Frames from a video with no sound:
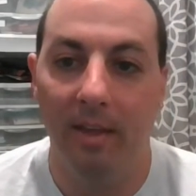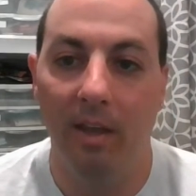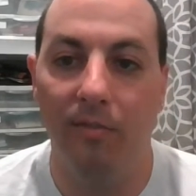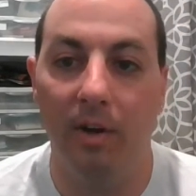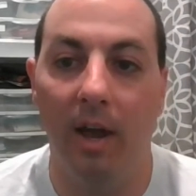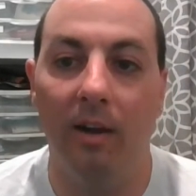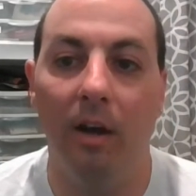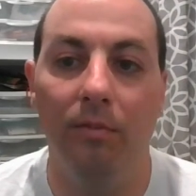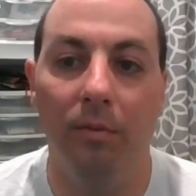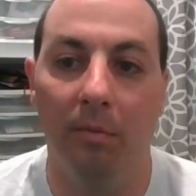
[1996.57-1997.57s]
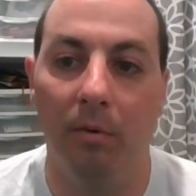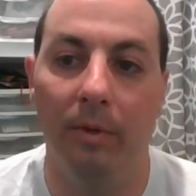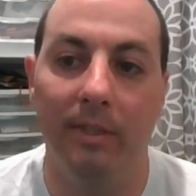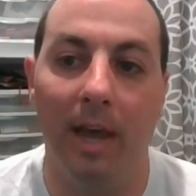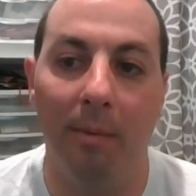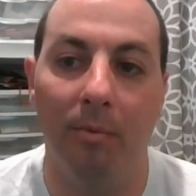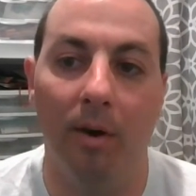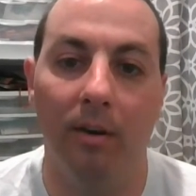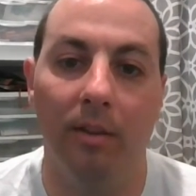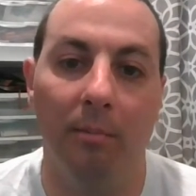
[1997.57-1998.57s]
If you're not comfortable with tap
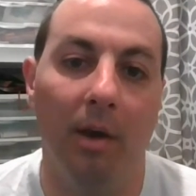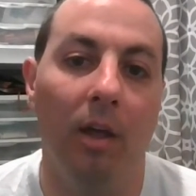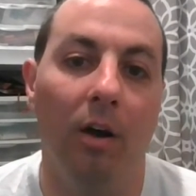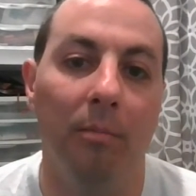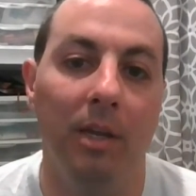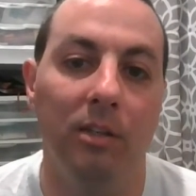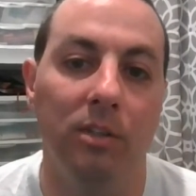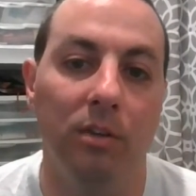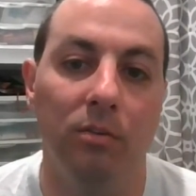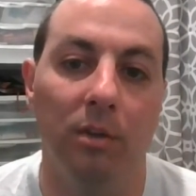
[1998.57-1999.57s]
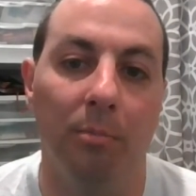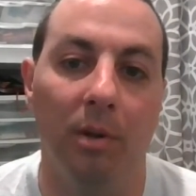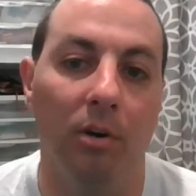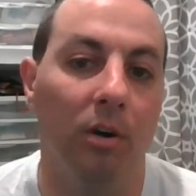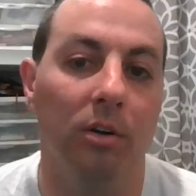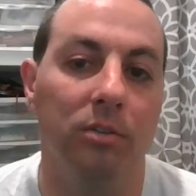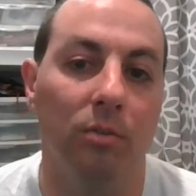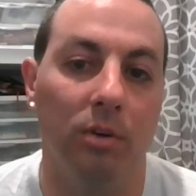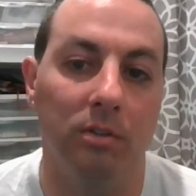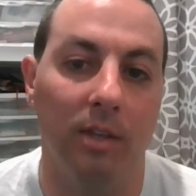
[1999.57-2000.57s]
water, then by all means use a purer
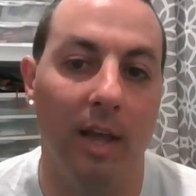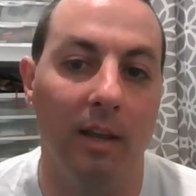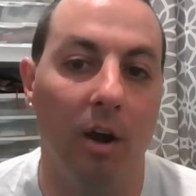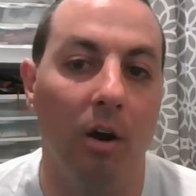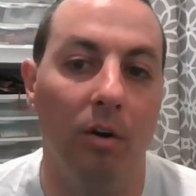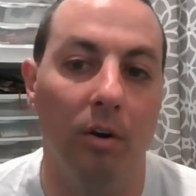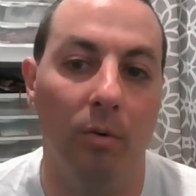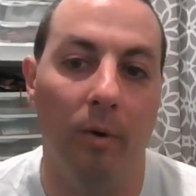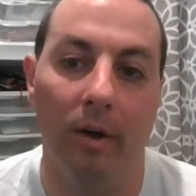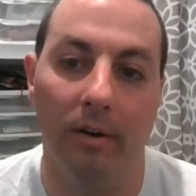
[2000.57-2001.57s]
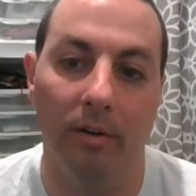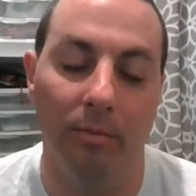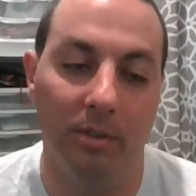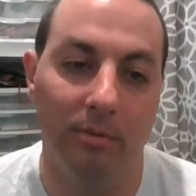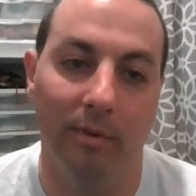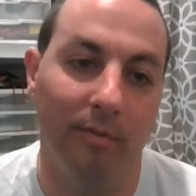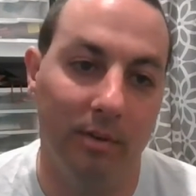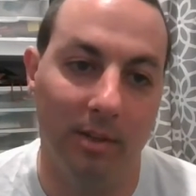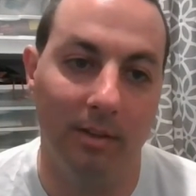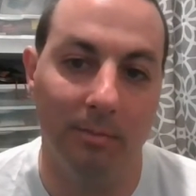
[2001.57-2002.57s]
source like RO water, which is
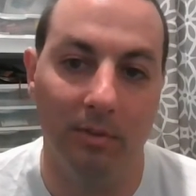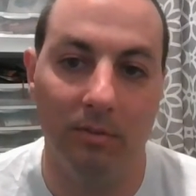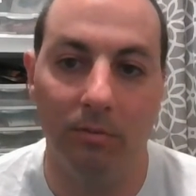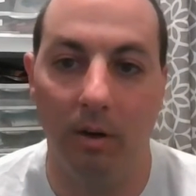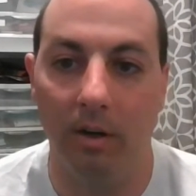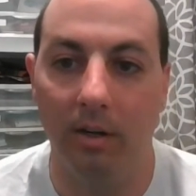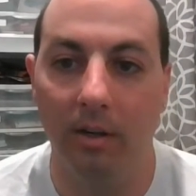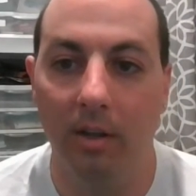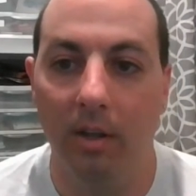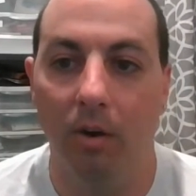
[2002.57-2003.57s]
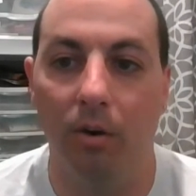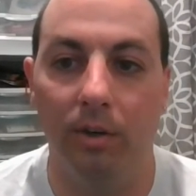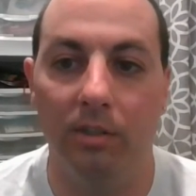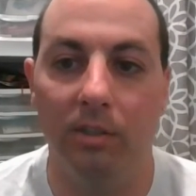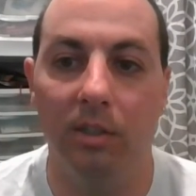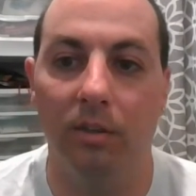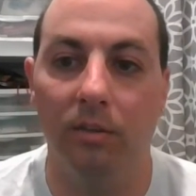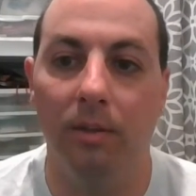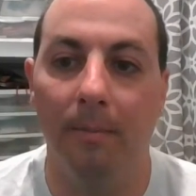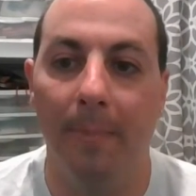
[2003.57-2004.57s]
reverse osmosis water, or
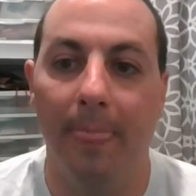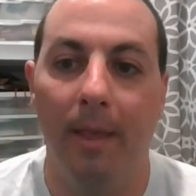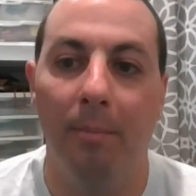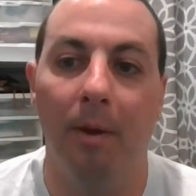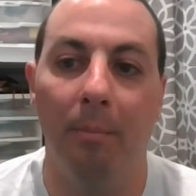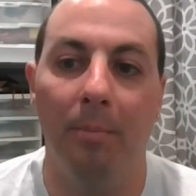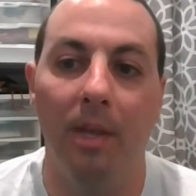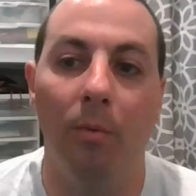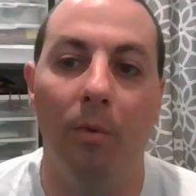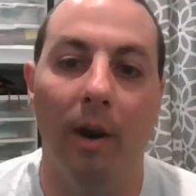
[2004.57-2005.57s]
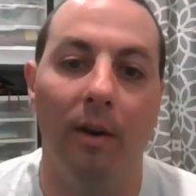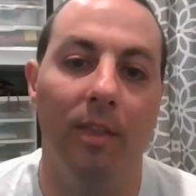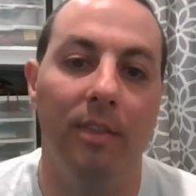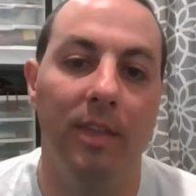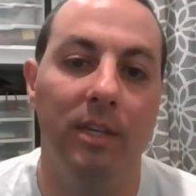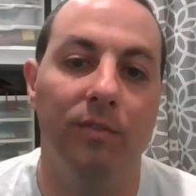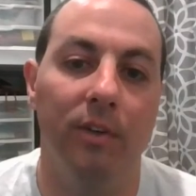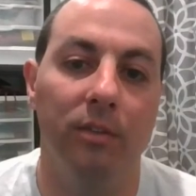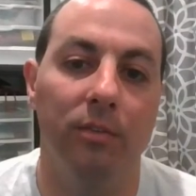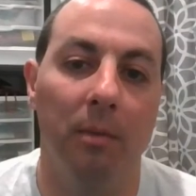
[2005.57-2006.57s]
distilled, but be aware that these
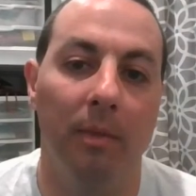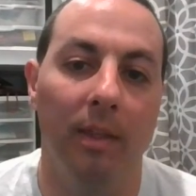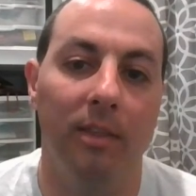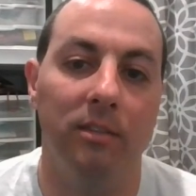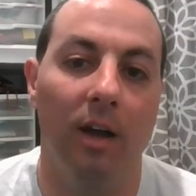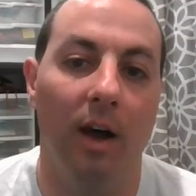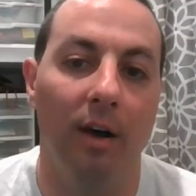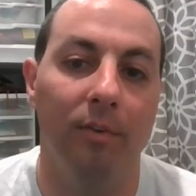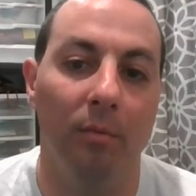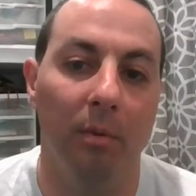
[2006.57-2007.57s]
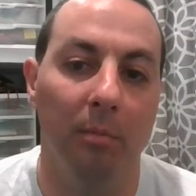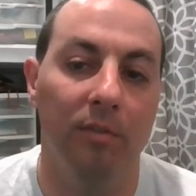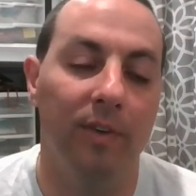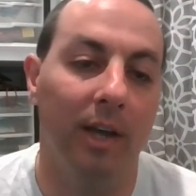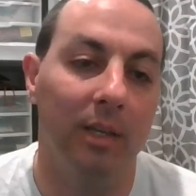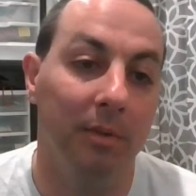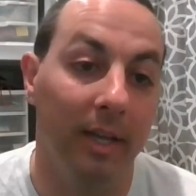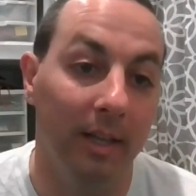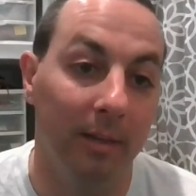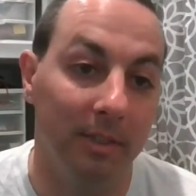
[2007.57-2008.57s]
filtering methods often remove valuable
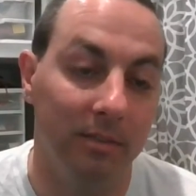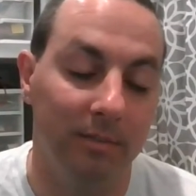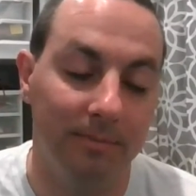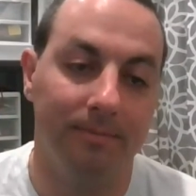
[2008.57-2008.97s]
elements.